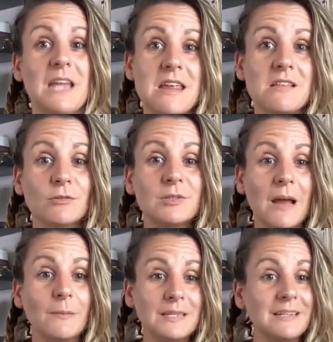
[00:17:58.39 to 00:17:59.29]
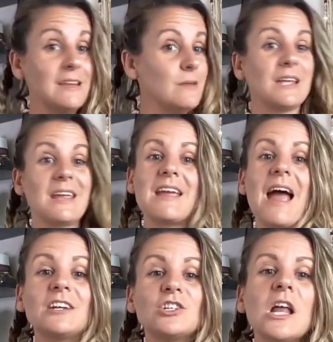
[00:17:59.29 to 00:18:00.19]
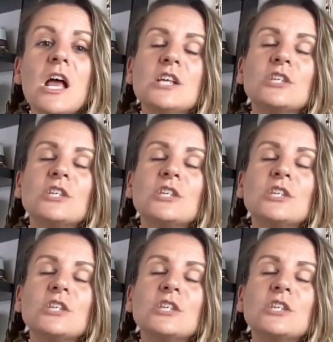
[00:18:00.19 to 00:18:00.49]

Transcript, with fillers: taking those steps and keep taking action.